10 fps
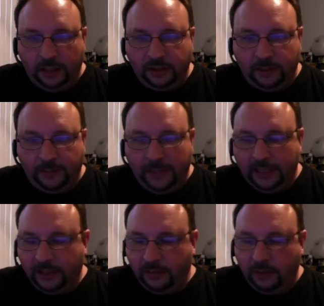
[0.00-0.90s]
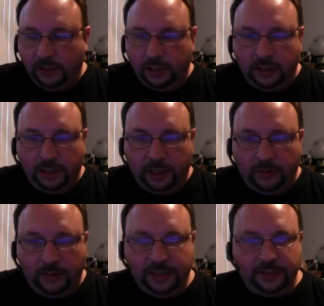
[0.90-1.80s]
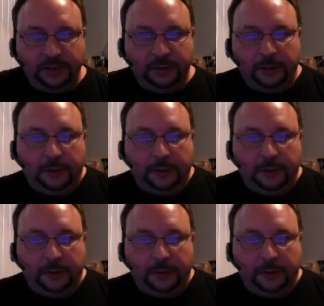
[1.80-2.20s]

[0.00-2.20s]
So I'm back to where I was.